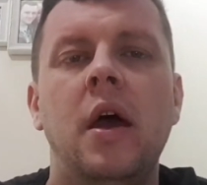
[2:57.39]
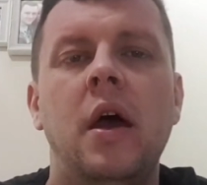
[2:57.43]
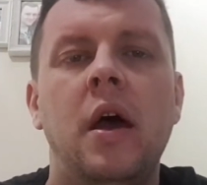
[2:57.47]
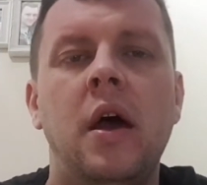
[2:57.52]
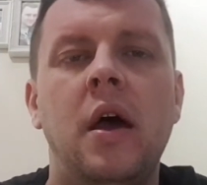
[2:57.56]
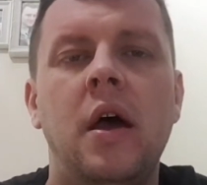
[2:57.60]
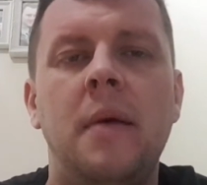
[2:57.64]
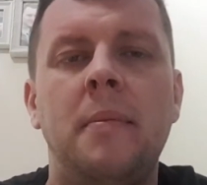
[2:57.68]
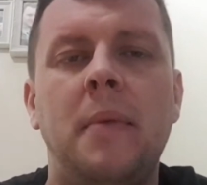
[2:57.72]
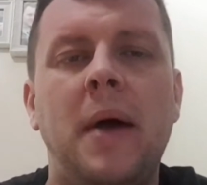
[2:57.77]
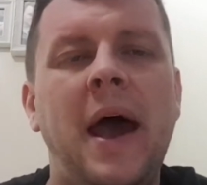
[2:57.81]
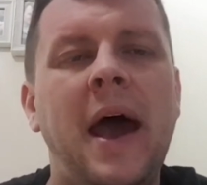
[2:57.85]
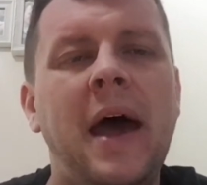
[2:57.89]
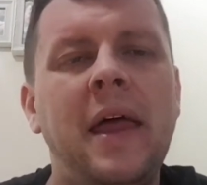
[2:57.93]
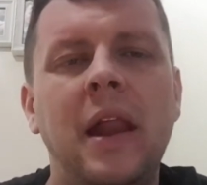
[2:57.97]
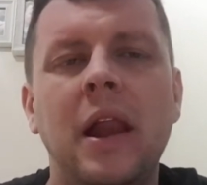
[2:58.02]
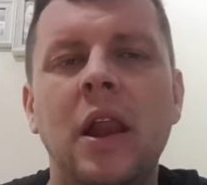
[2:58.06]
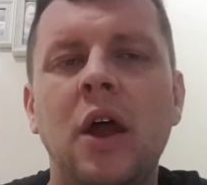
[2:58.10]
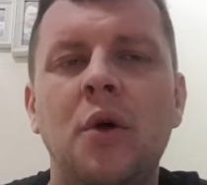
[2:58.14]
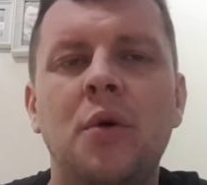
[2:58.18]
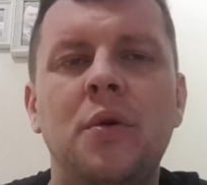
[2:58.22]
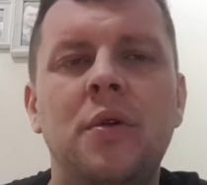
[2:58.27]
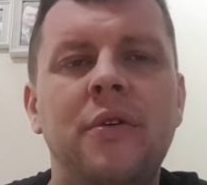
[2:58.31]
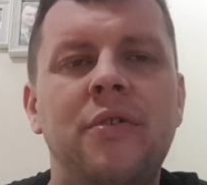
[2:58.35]
I had a
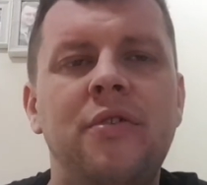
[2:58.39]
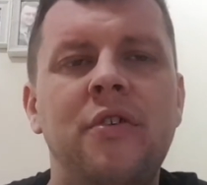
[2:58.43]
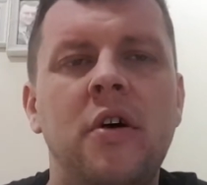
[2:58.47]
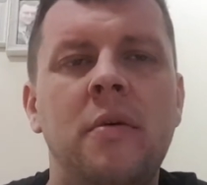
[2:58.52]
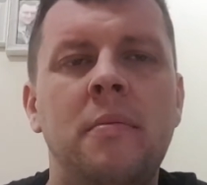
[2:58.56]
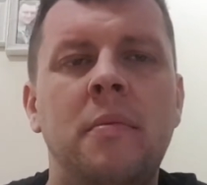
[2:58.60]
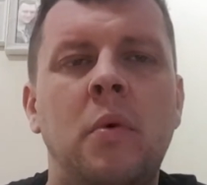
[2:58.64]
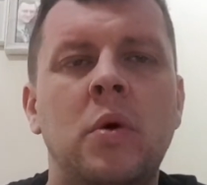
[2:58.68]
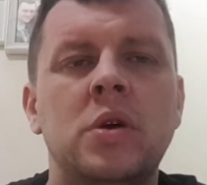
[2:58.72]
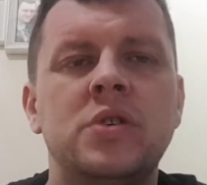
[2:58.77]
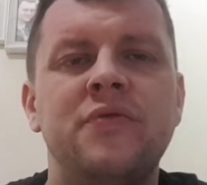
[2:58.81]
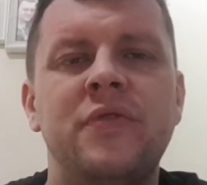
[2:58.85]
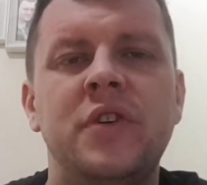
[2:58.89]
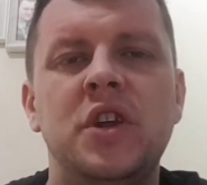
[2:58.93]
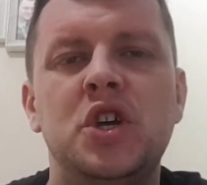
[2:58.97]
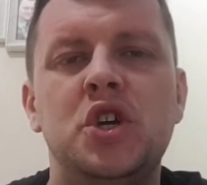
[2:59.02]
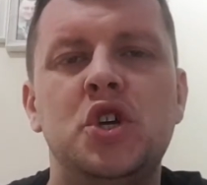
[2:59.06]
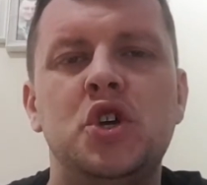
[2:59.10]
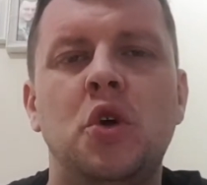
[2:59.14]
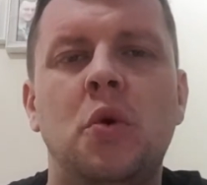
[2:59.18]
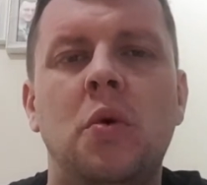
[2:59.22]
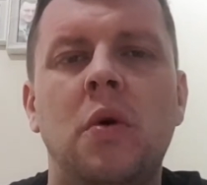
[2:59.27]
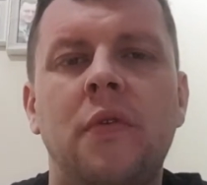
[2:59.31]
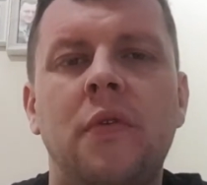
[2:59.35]
load of them. I wasn't really
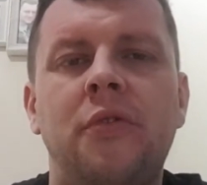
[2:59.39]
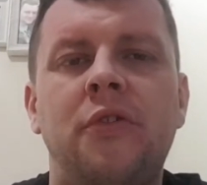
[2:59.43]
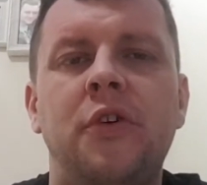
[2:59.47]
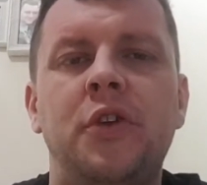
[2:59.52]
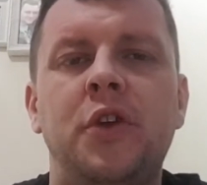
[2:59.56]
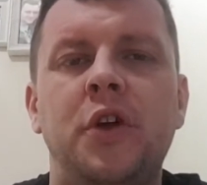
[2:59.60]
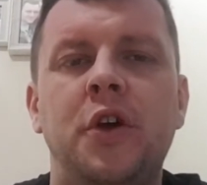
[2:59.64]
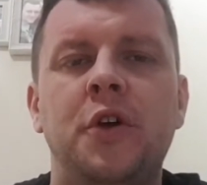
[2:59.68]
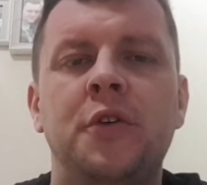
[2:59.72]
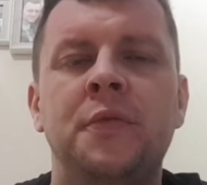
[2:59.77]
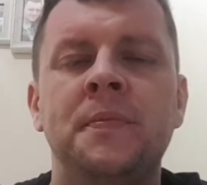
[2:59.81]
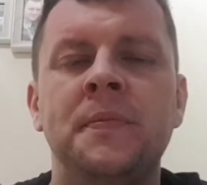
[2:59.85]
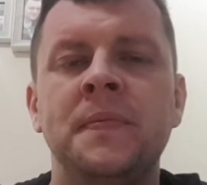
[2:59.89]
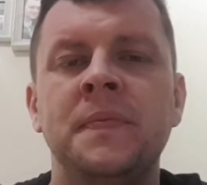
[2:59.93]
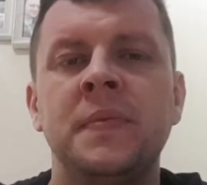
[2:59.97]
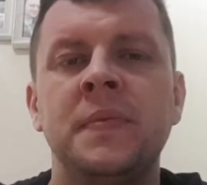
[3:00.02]
sure what to do.